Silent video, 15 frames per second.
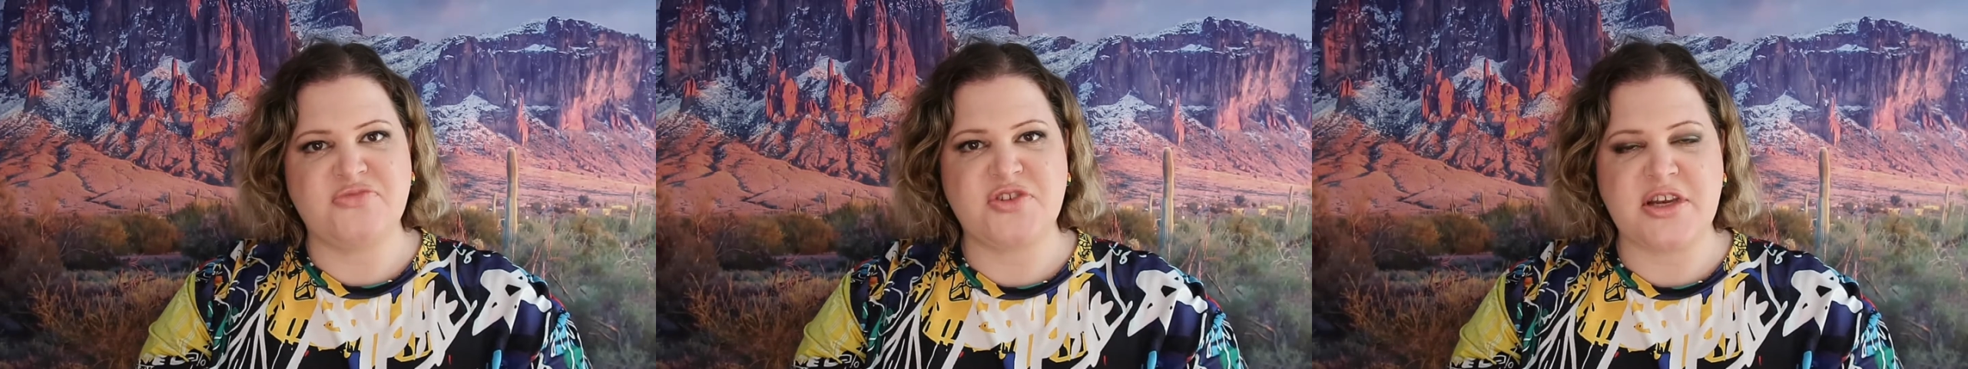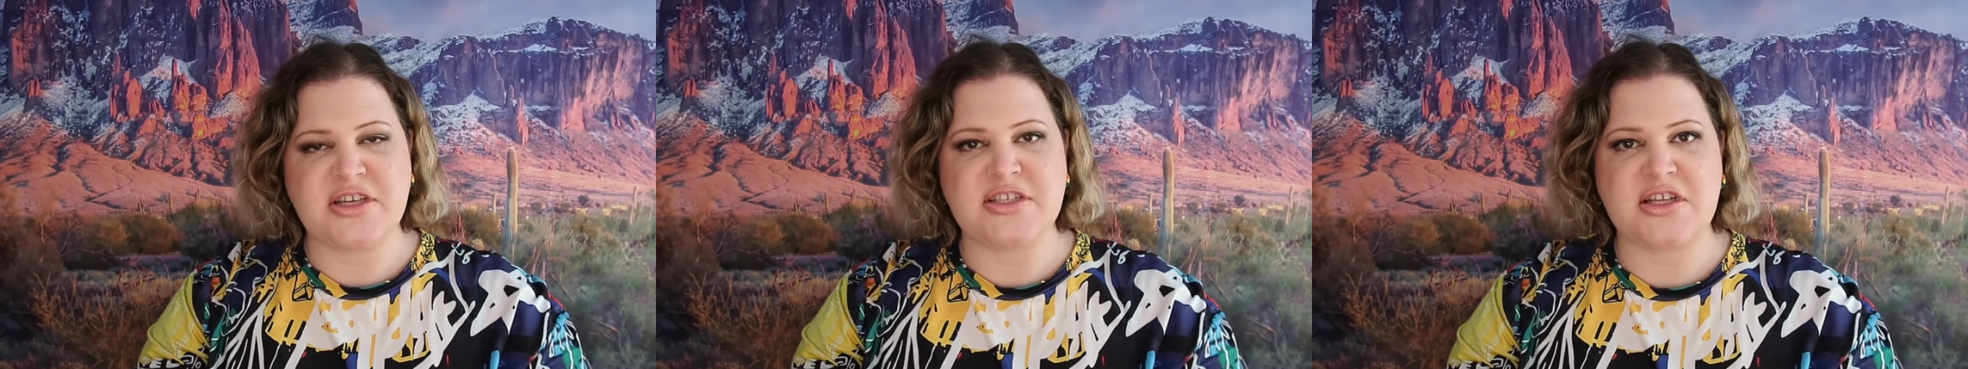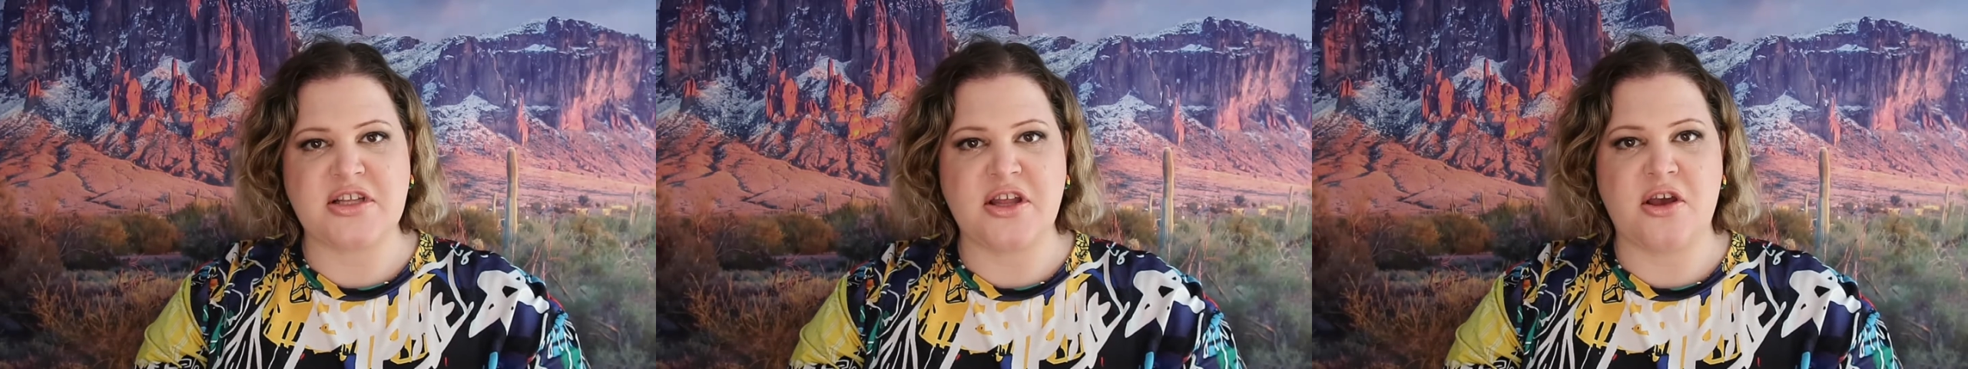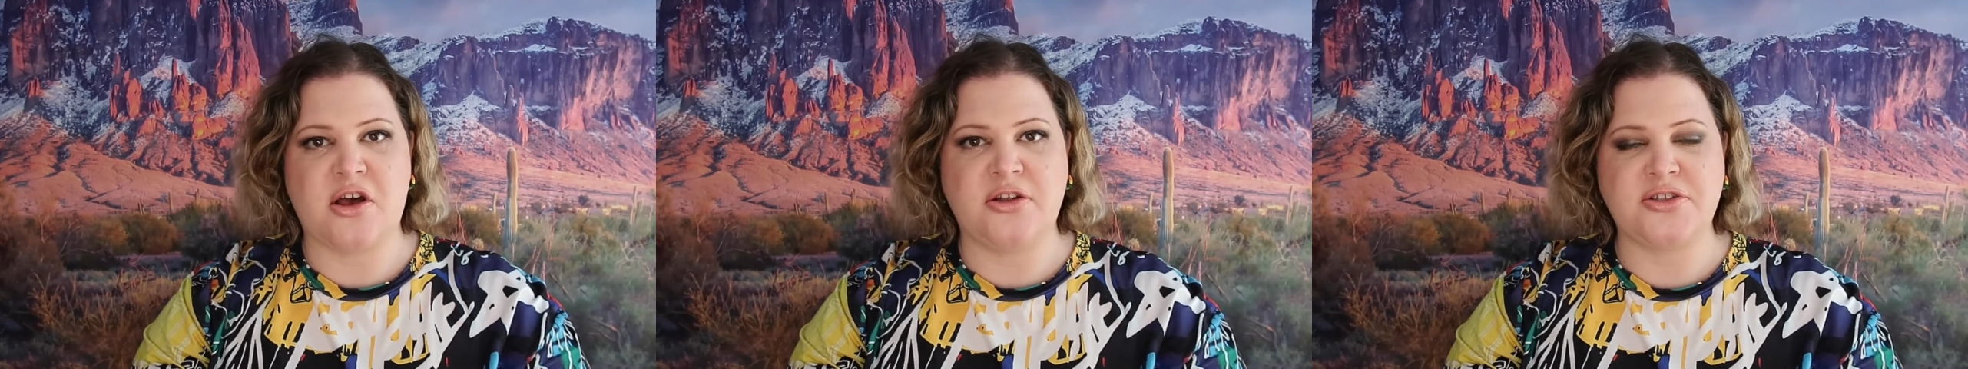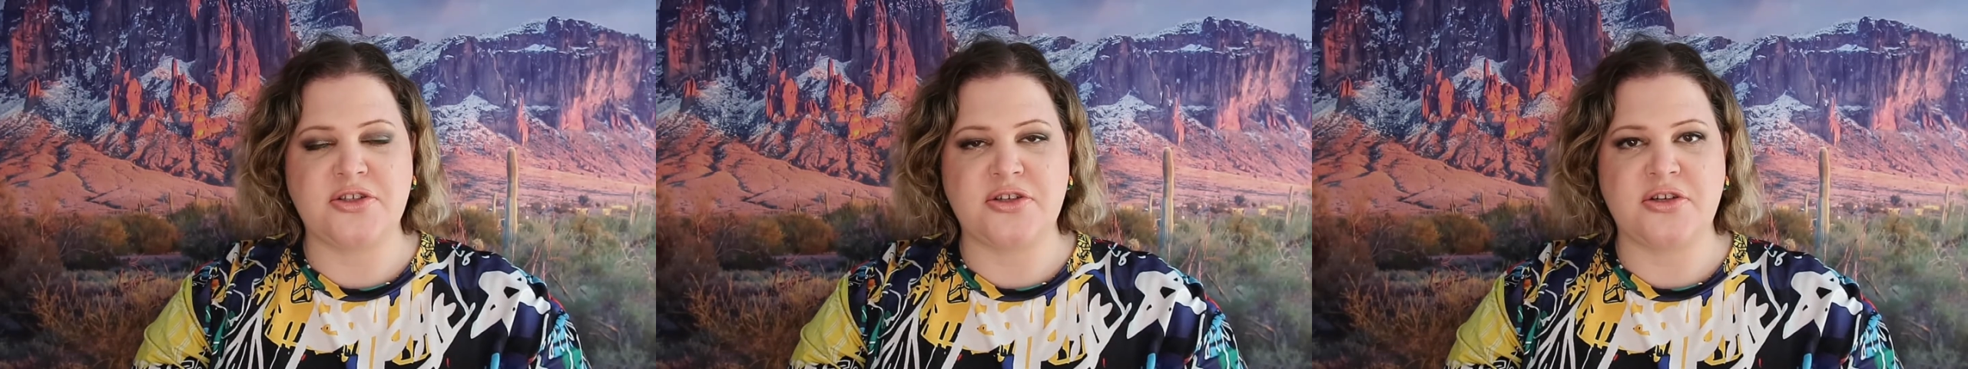drastically
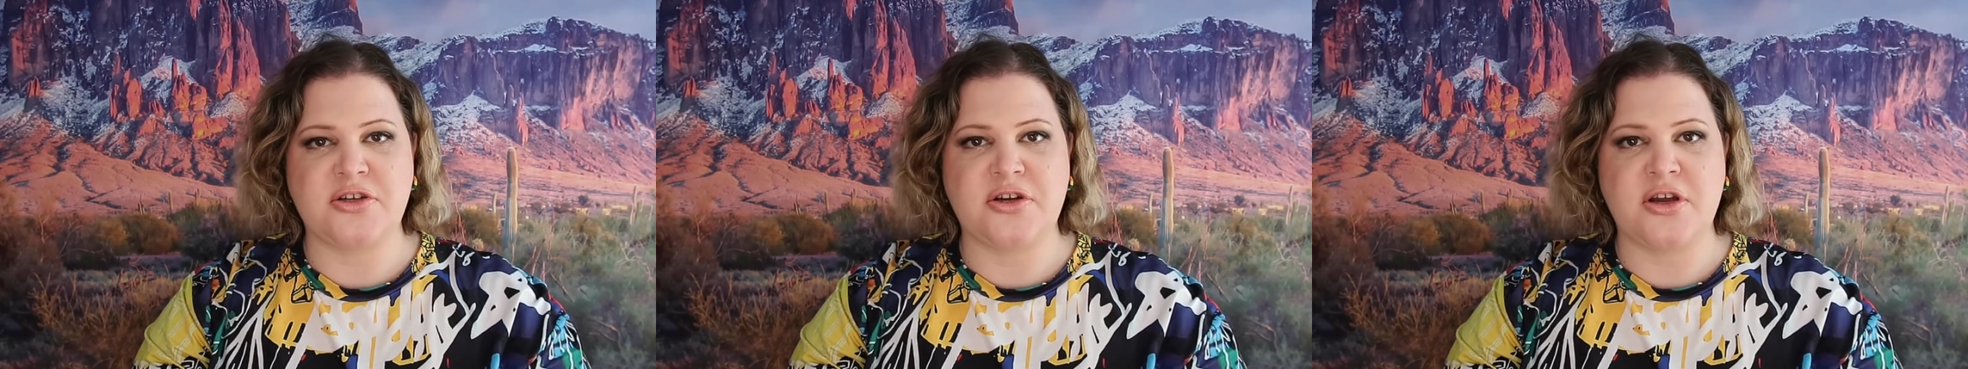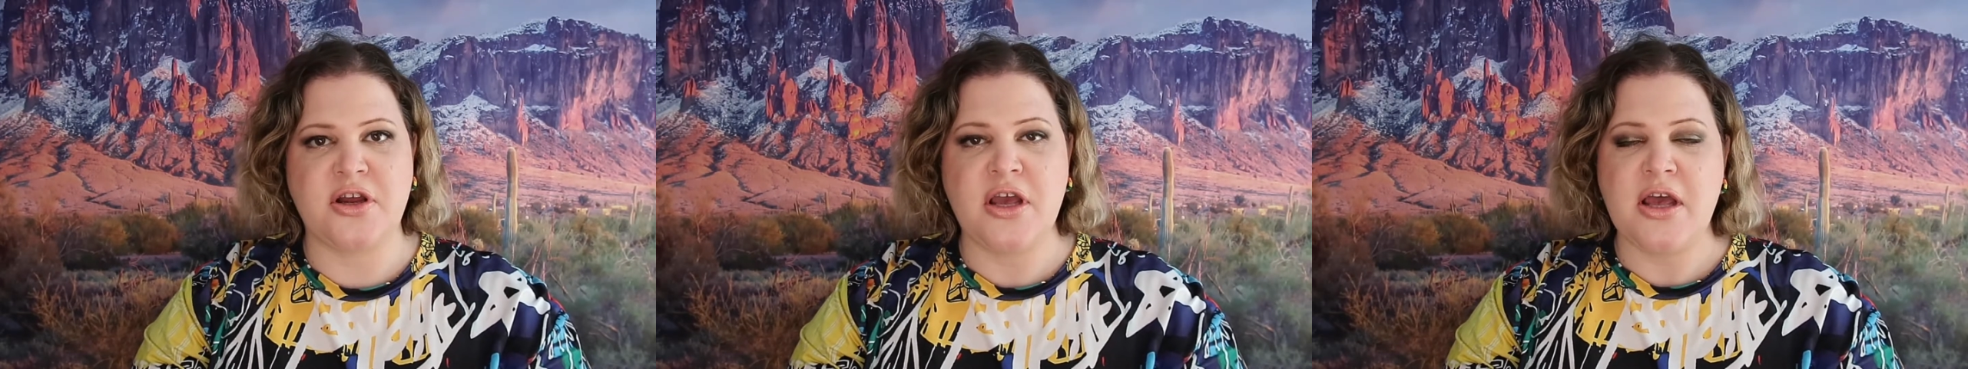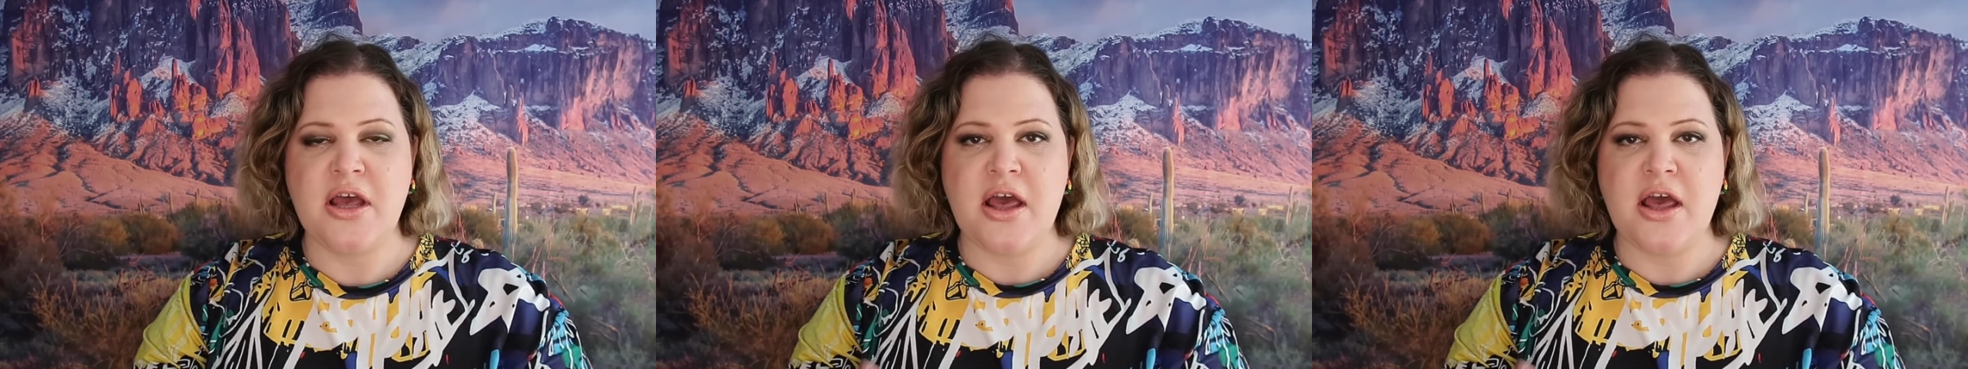alter